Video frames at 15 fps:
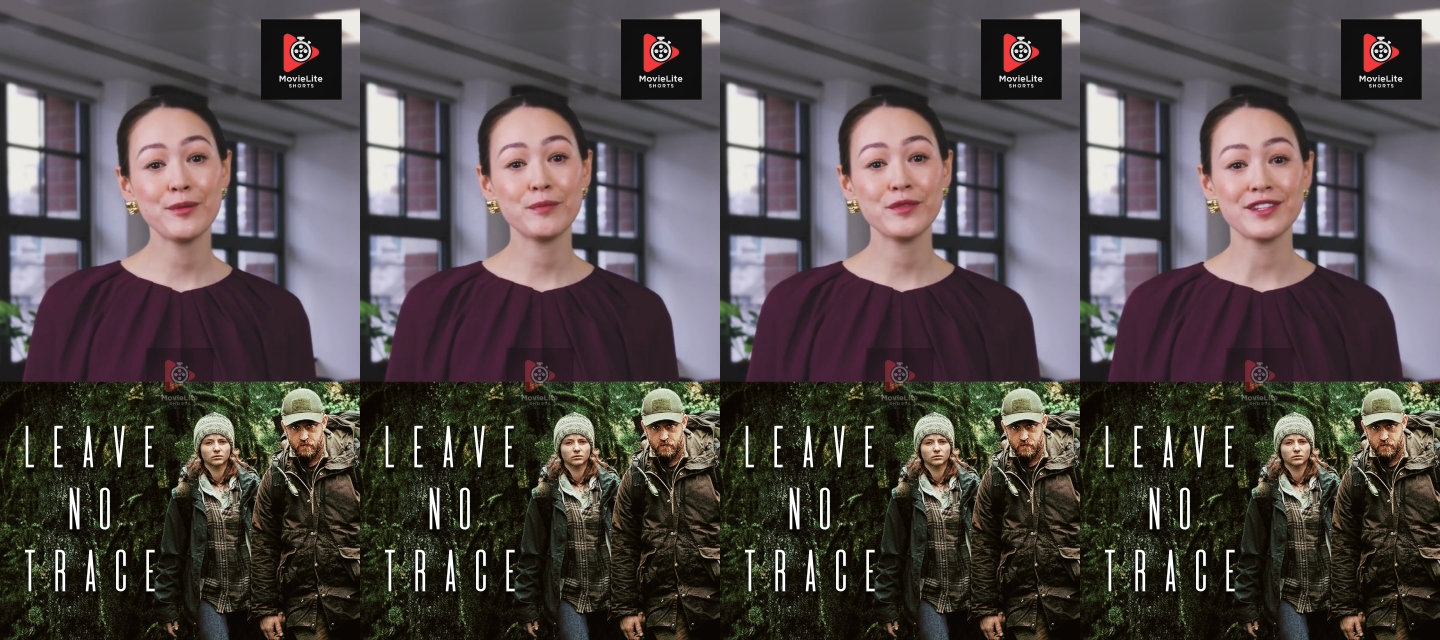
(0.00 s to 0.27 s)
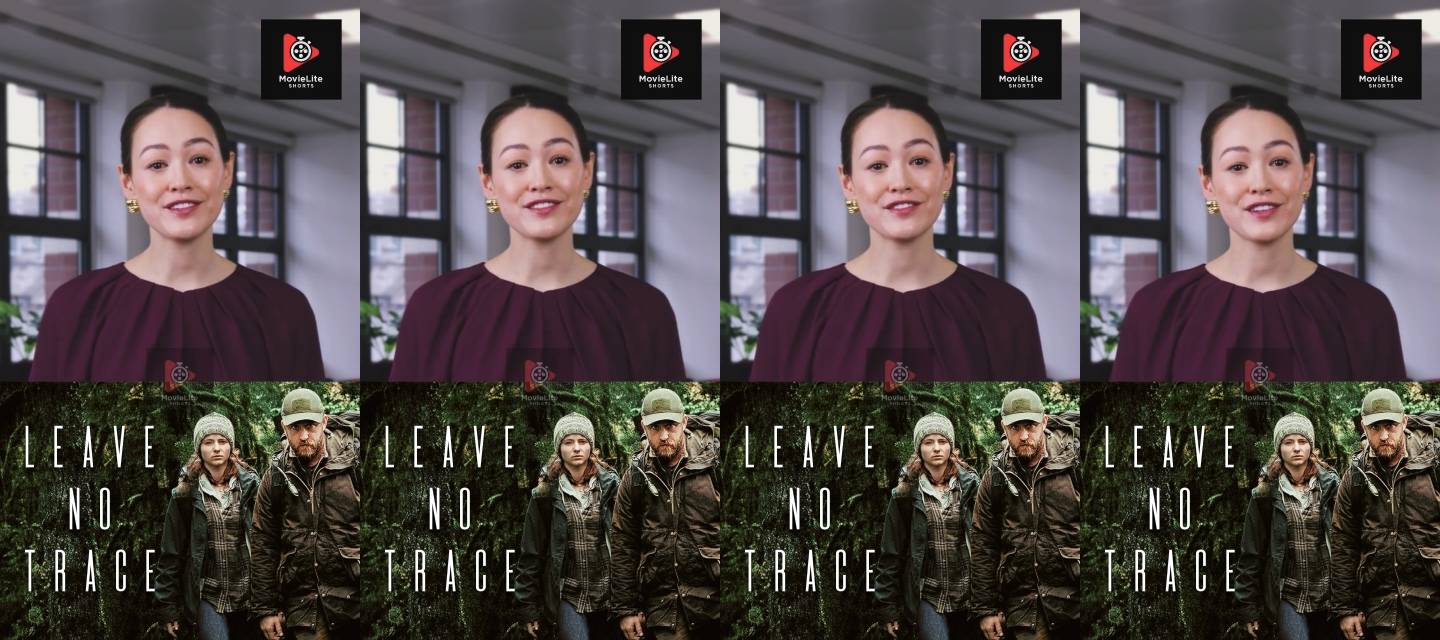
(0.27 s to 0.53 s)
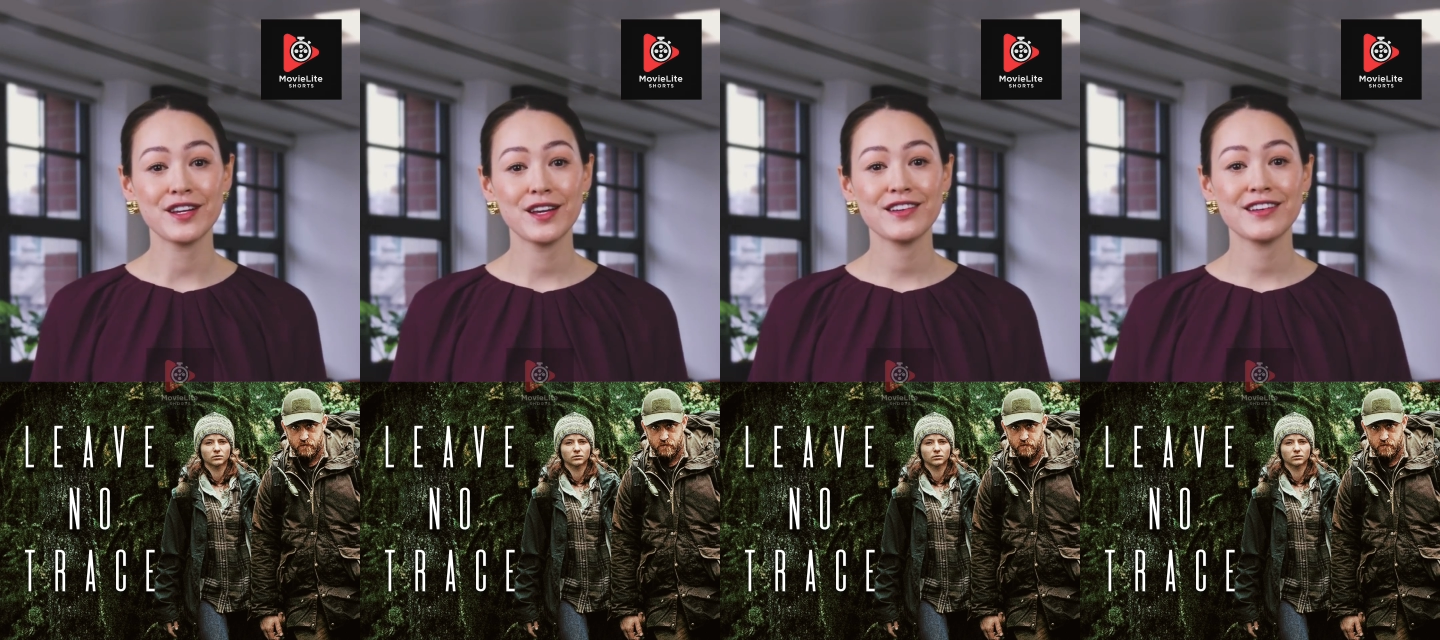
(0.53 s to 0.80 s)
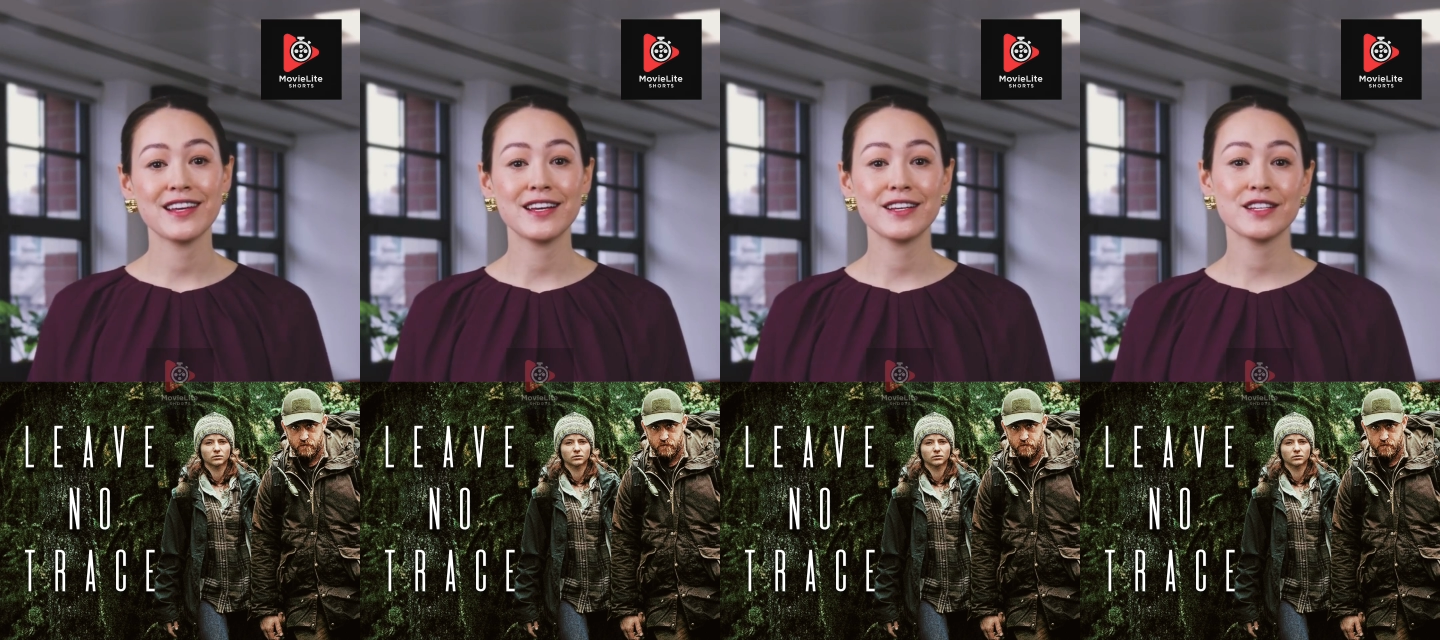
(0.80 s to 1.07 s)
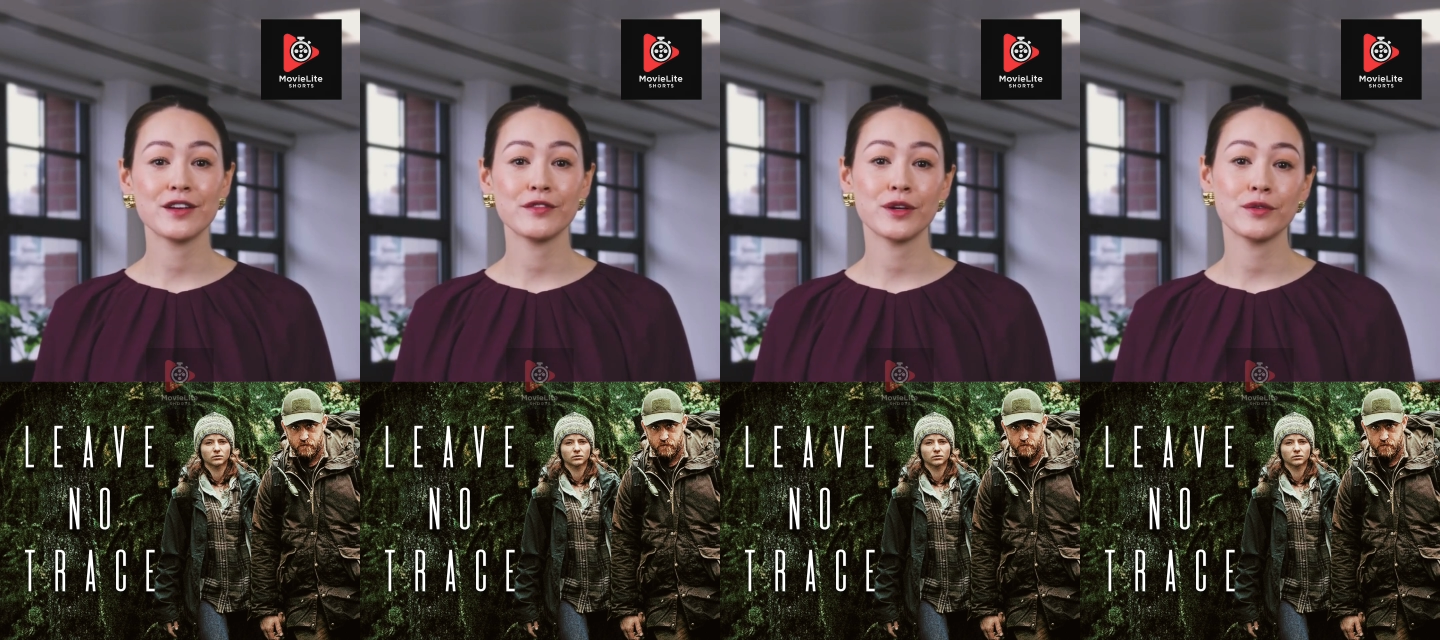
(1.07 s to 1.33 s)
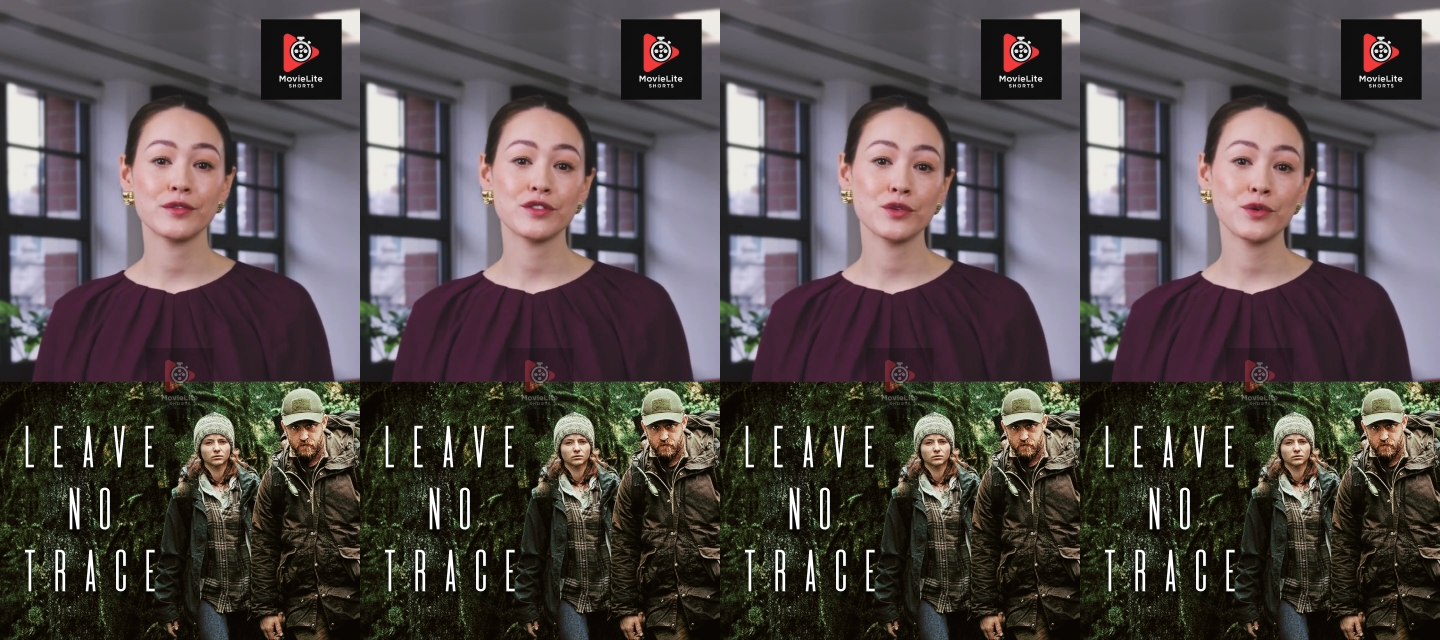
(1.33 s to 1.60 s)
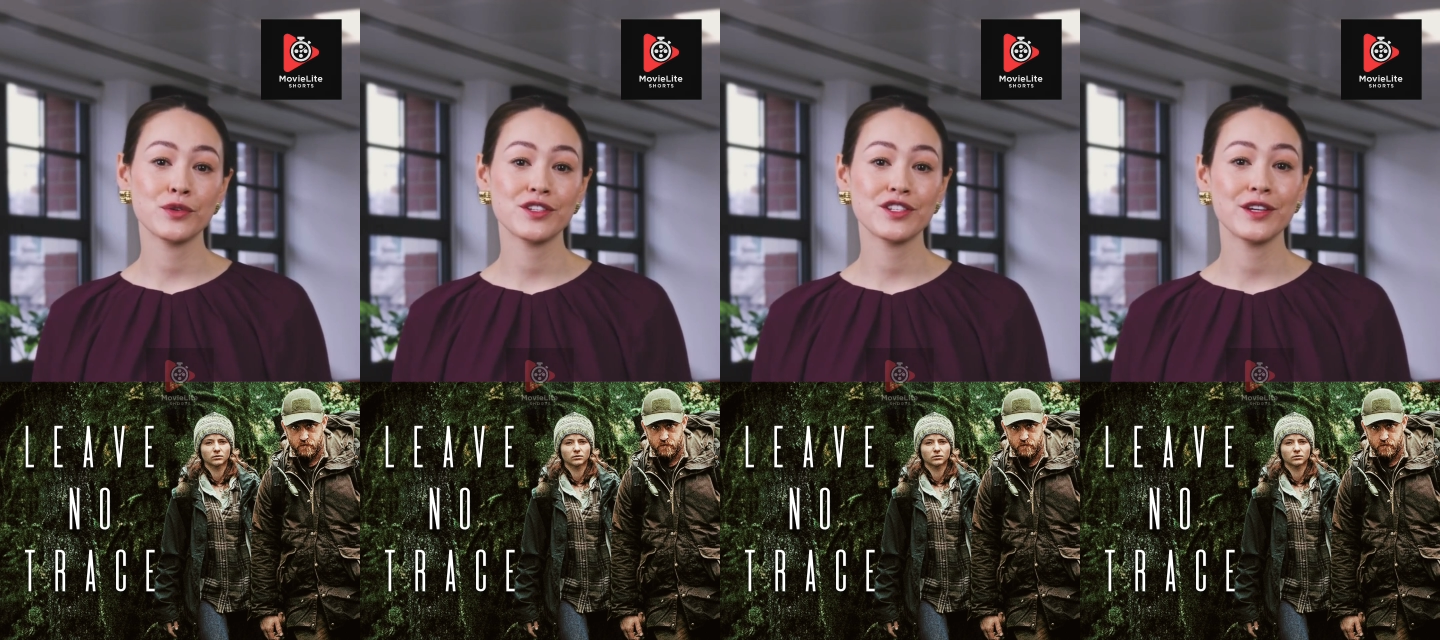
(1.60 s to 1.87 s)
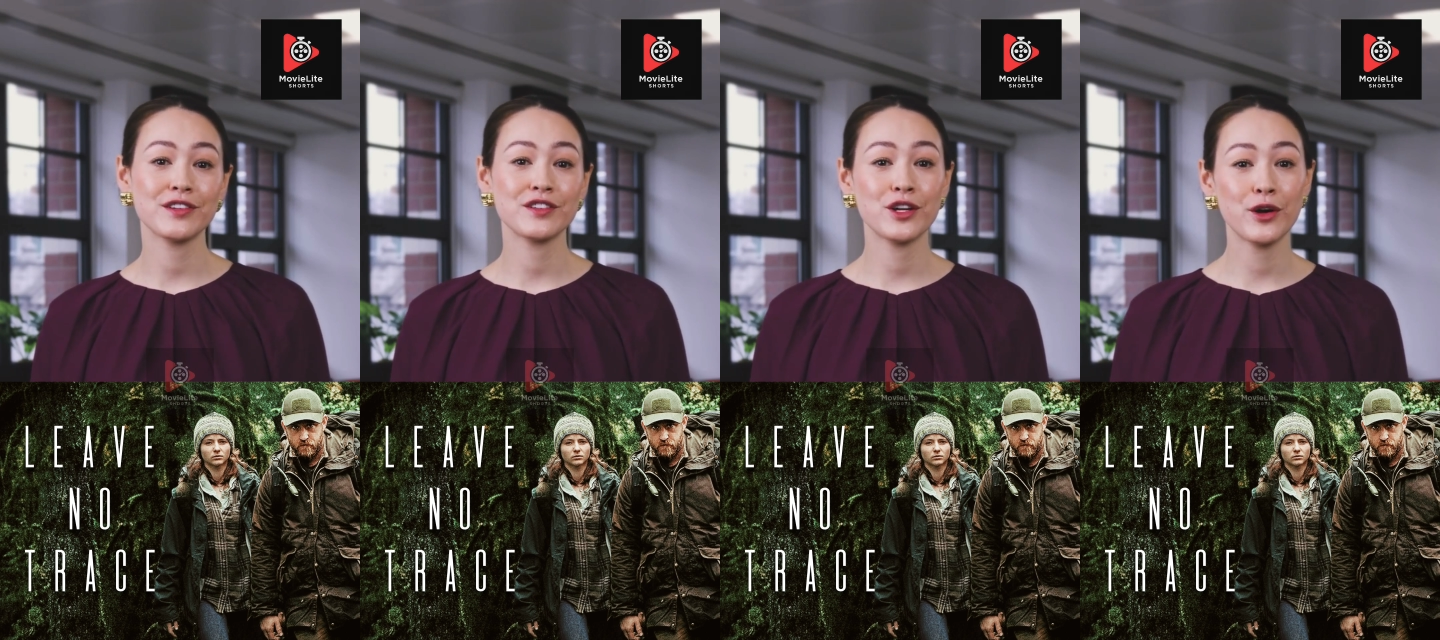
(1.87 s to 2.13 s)
with his 13-year-old
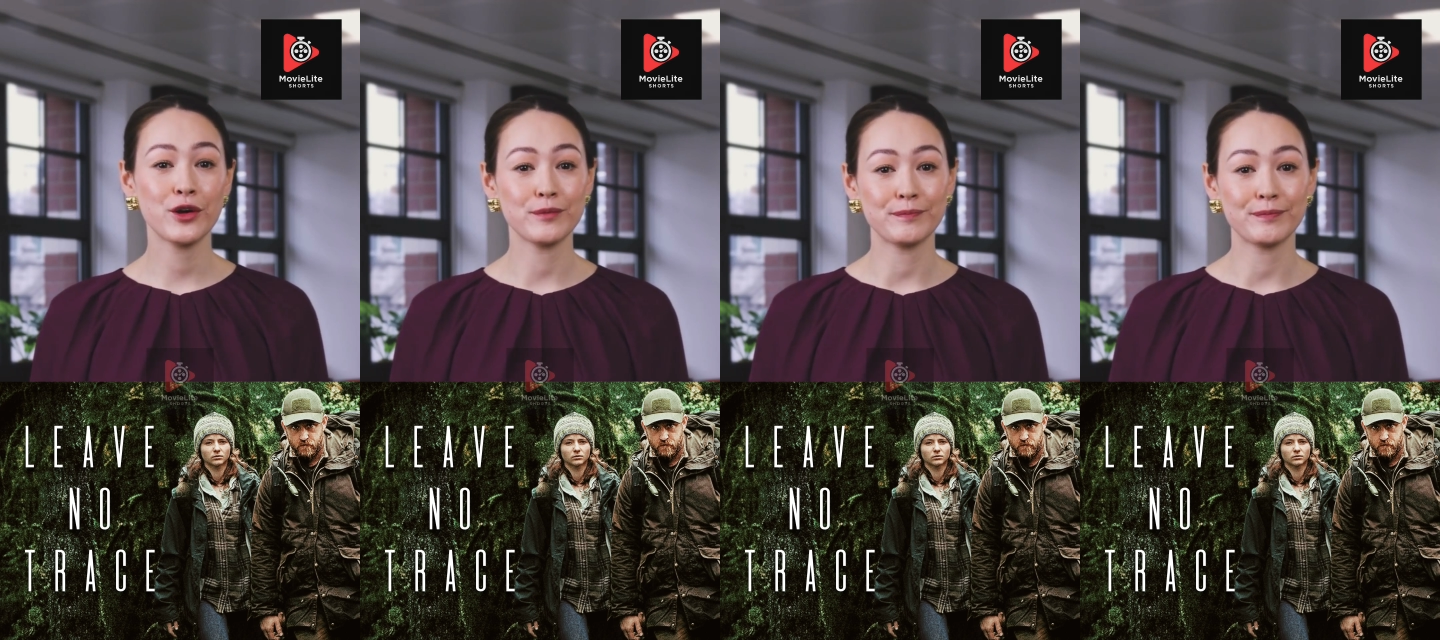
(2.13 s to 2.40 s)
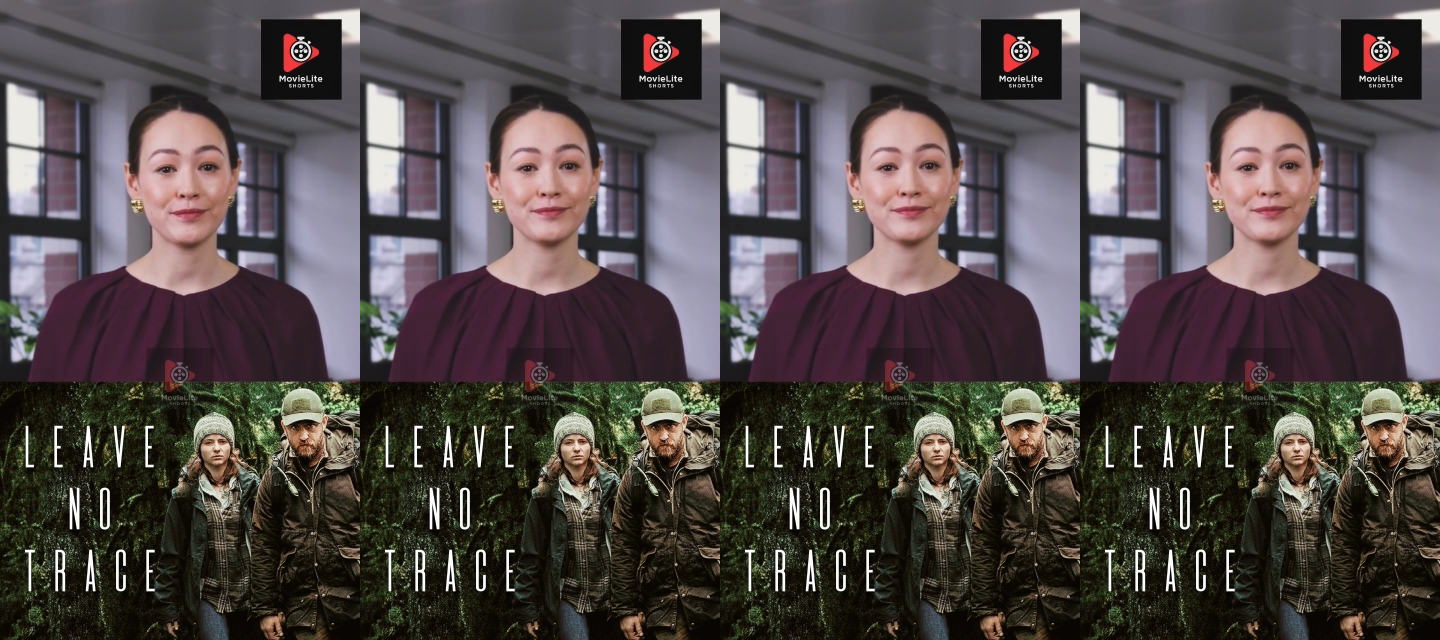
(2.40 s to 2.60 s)
daughter, Tom.